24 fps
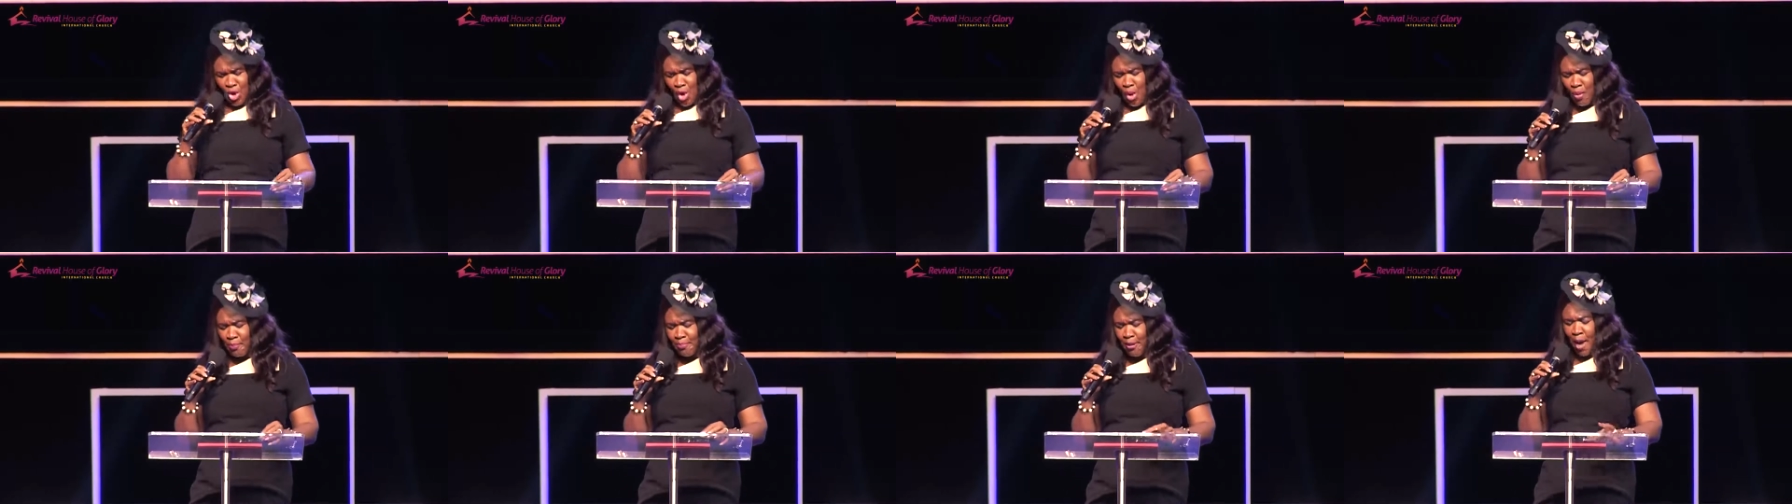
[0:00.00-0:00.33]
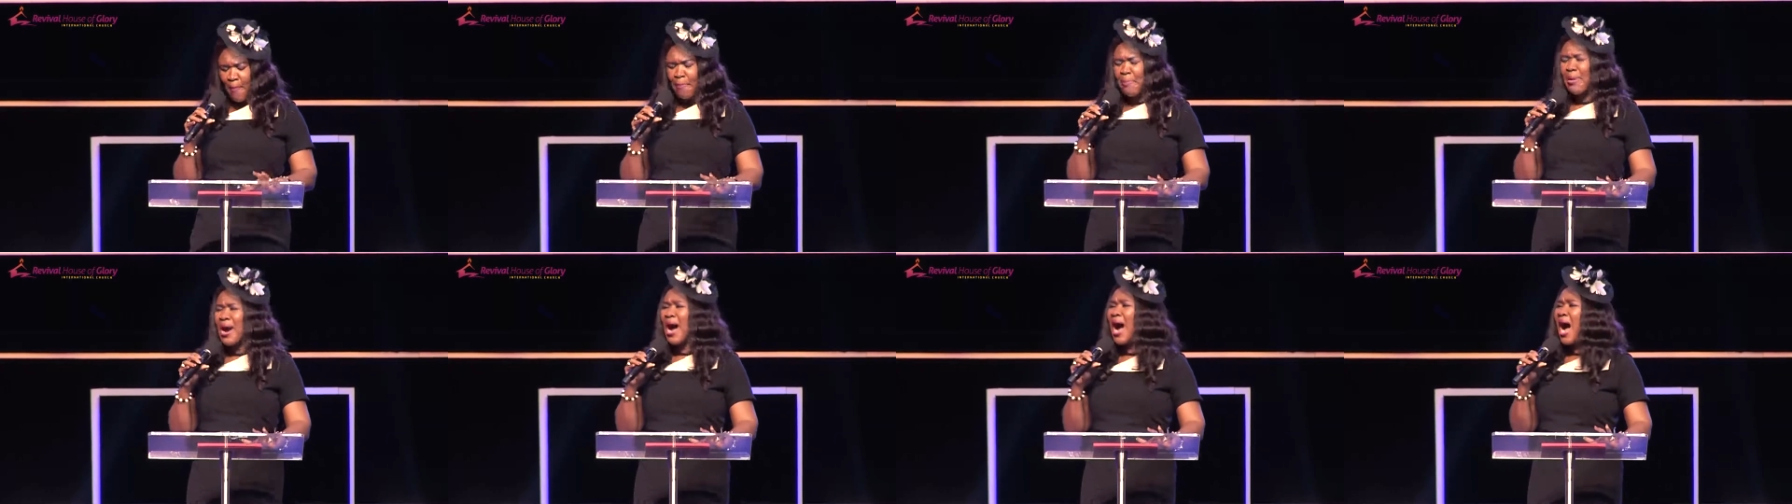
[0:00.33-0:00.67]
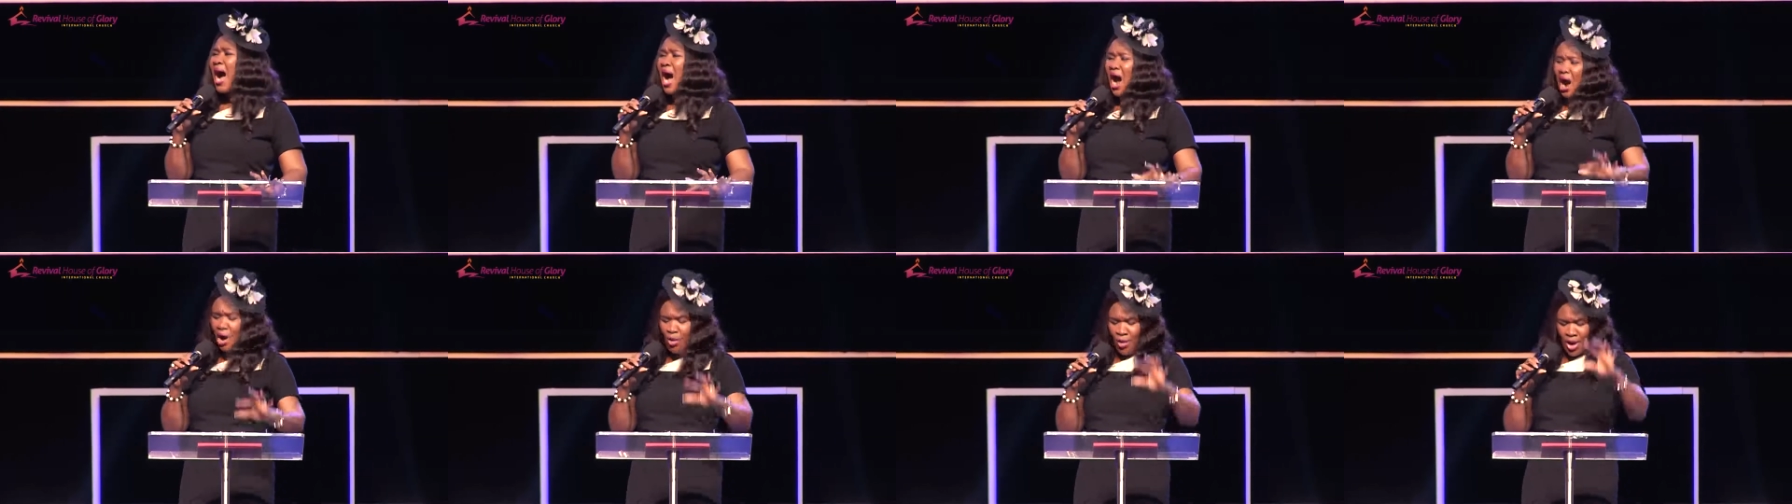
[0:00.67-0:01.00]
but
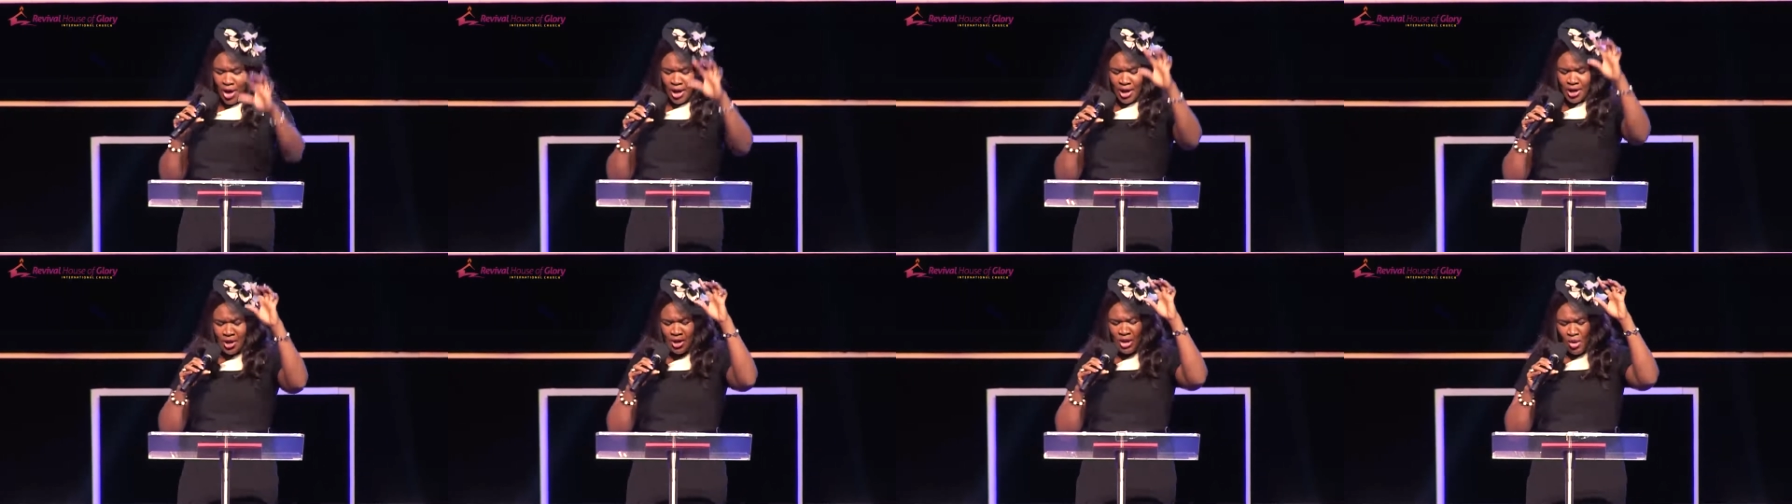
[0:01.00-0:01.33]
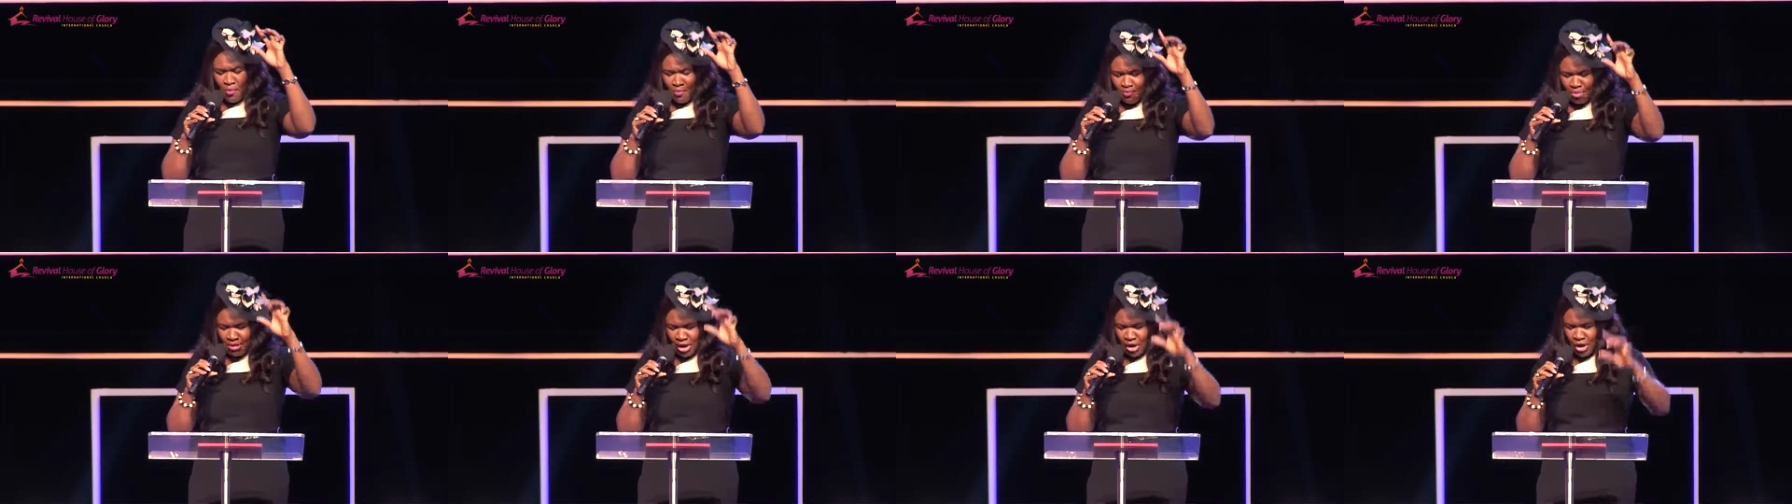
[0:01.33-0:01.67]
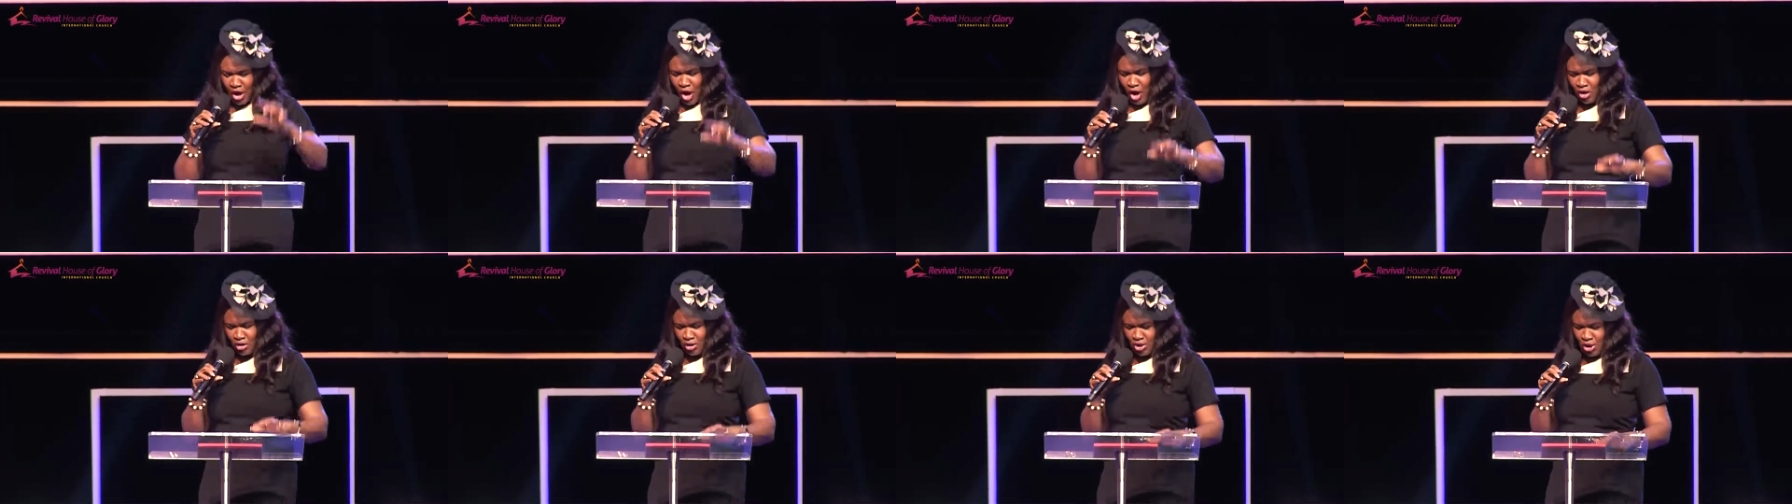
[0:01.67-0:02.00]
power
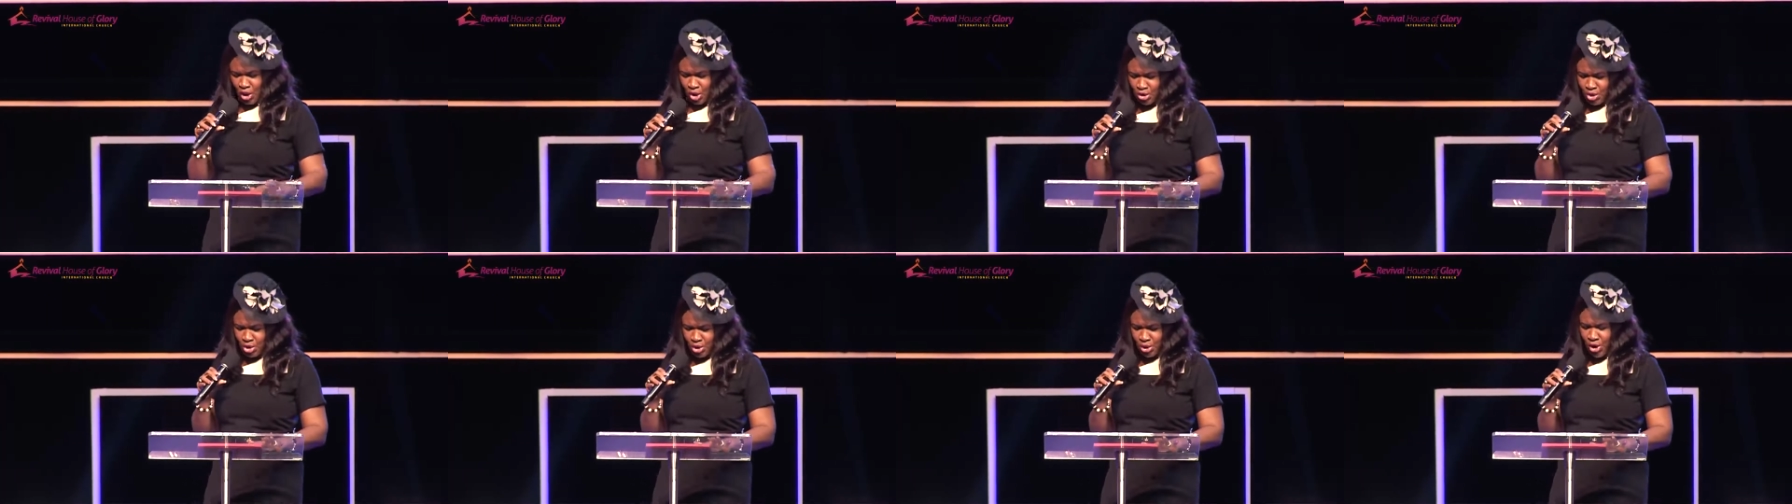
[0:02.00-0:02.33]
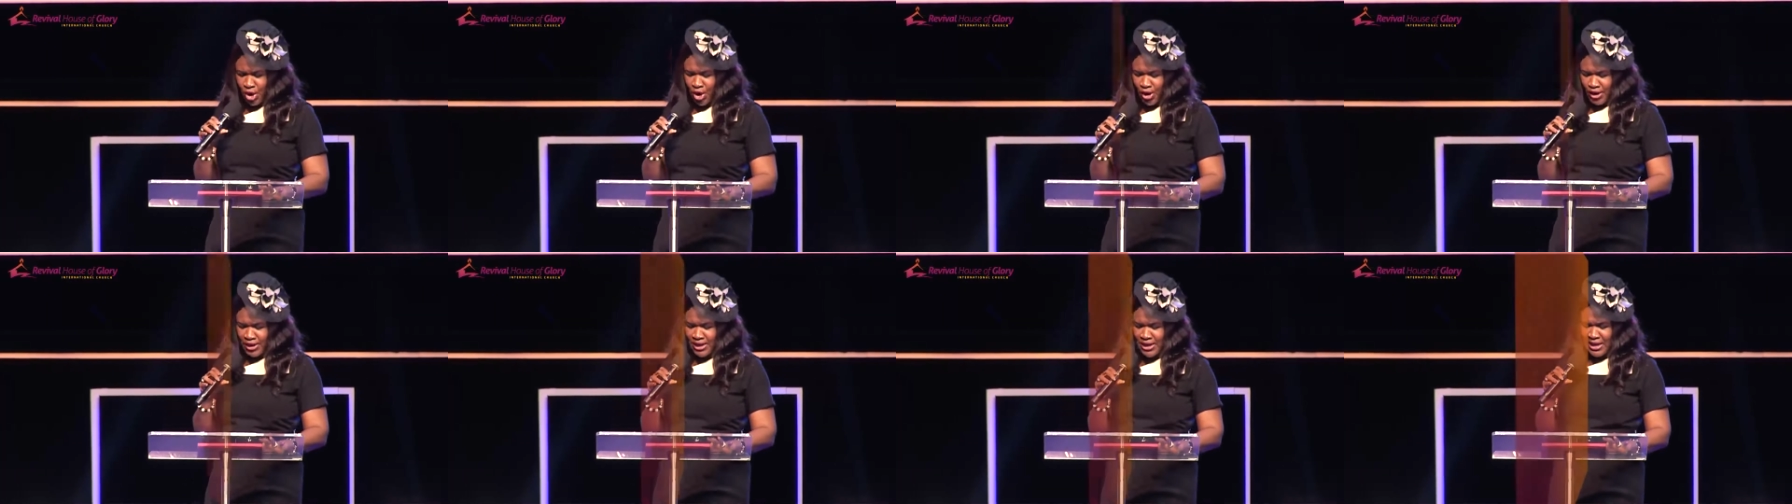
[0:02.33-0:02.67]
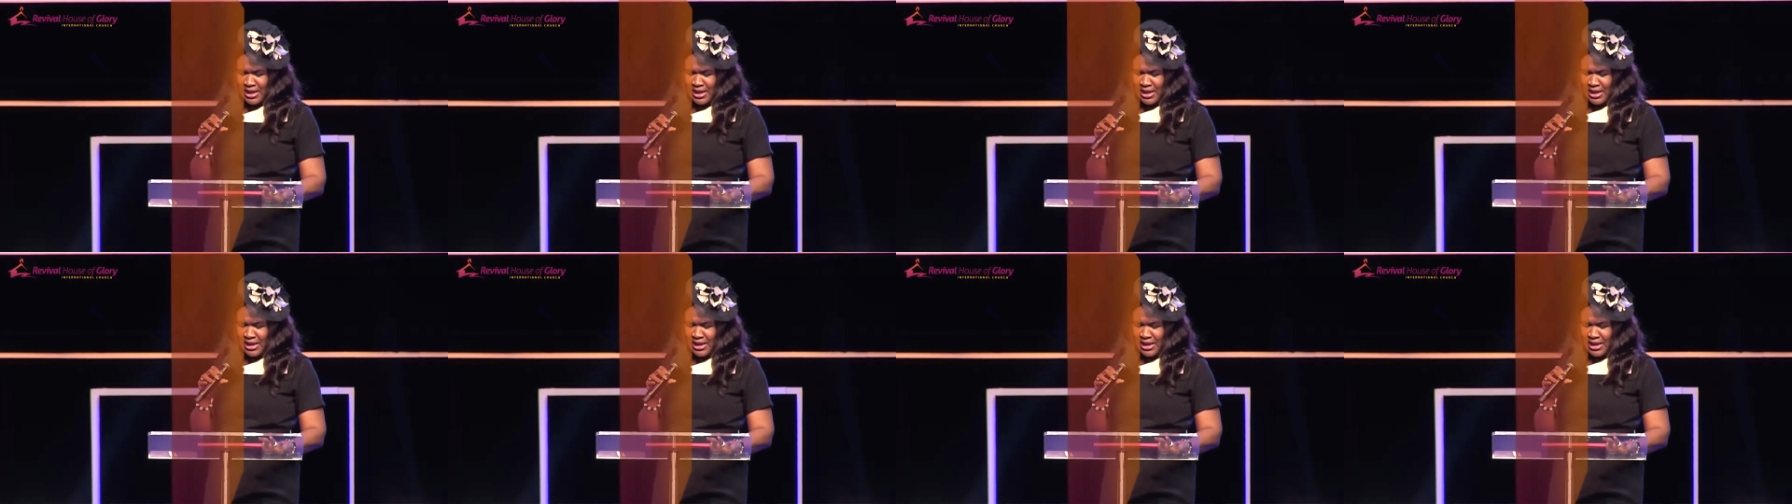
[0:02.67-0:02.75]
belongs unto God.